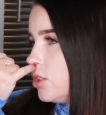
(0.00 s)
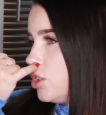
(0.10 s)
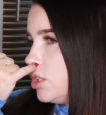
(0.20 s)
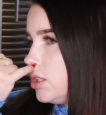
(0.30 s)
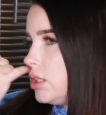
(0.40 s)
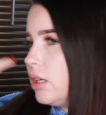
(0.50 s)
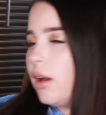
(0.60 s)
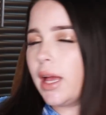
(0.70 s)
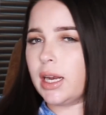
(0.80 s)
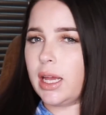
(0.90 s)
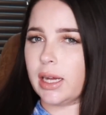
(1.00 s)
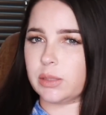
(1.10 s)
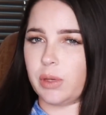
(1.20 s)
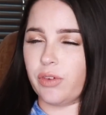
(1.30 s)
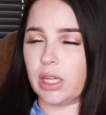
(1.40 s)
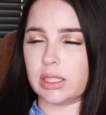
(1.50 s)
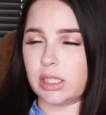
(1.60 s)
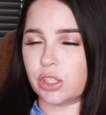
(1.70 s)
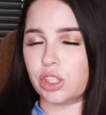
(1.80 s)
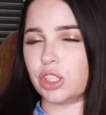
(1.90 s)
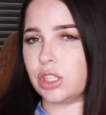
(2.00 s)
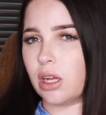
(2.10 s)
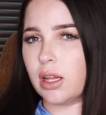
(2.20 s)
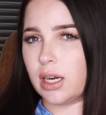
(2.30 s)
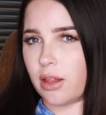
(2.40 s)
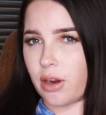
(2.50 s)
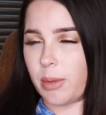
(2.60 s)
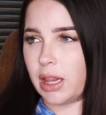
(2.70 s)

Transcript: so she's still in EXP Realty, so she's still in another